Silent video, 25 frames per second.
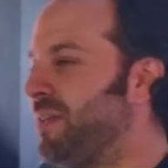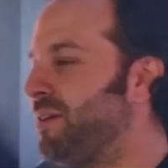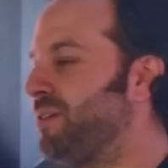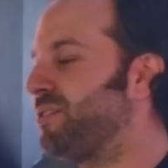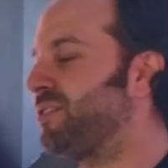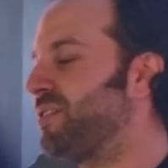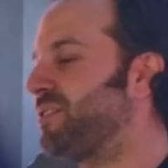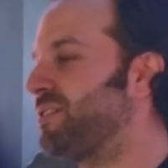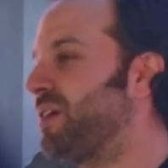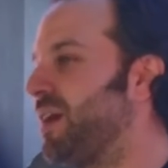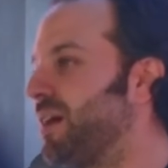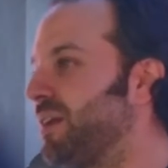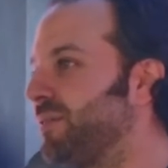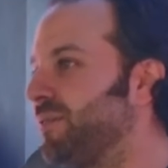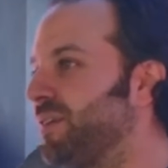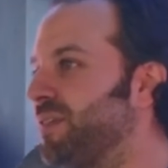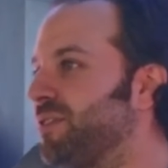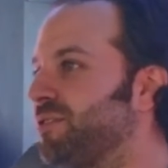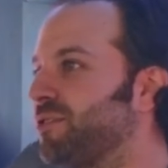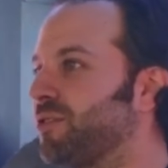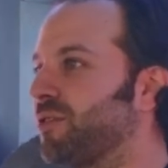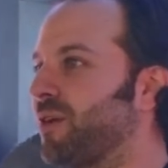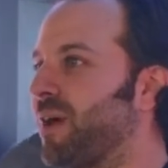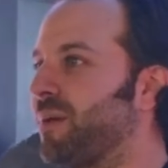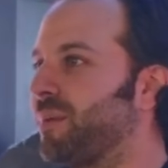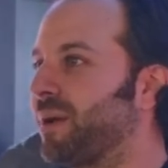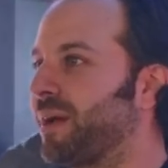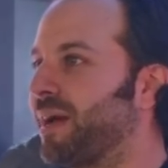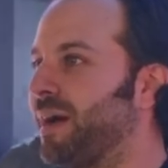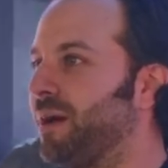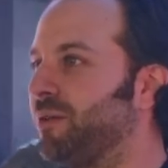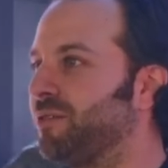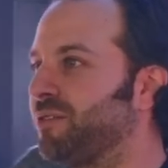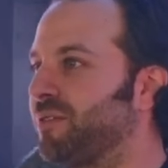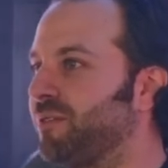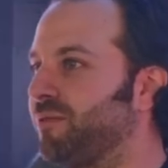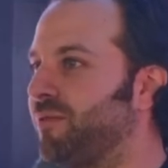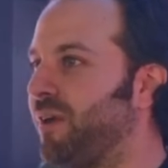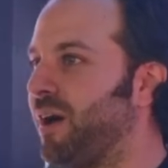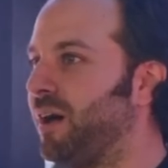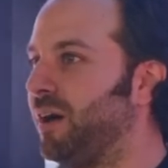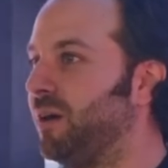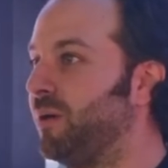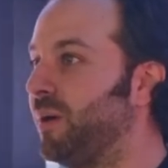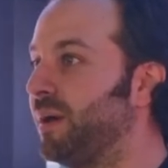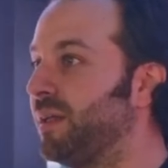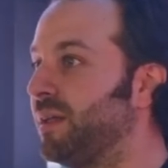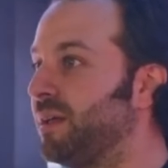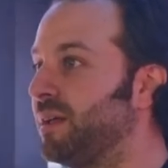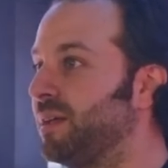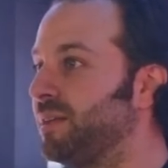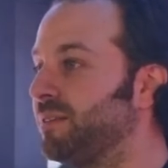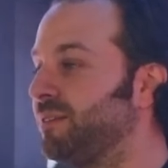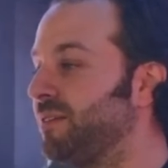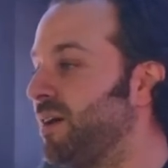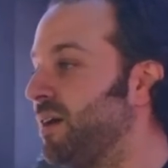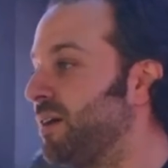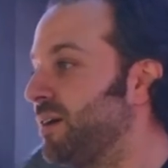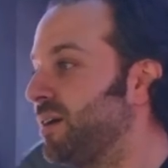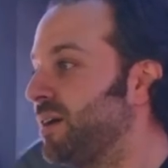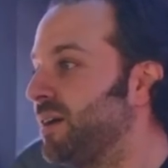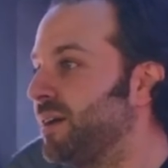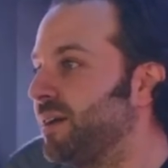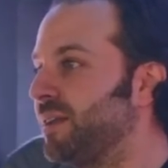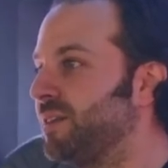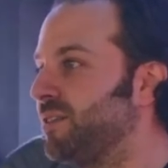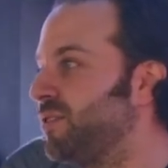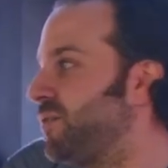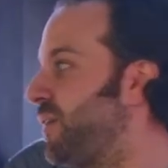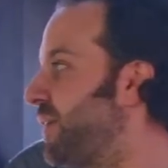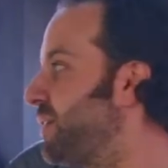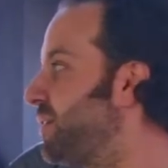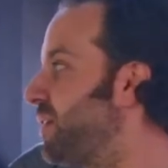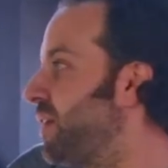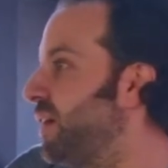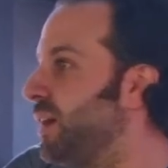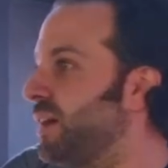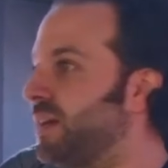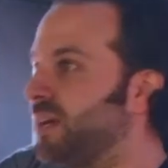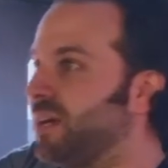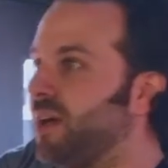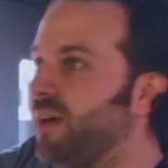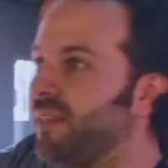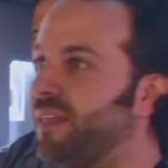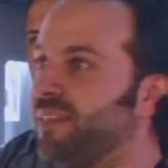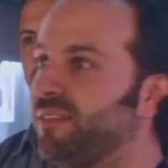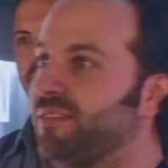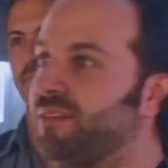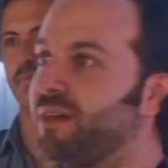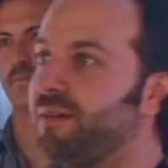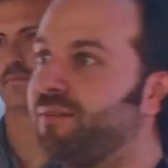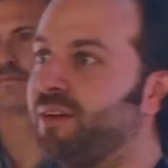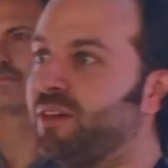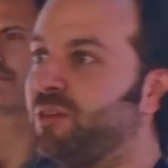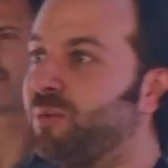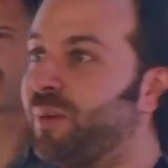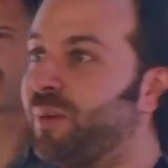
There's a ton of Instagram accounts to follow, and it's all good. It's fun to look at all that stuff. I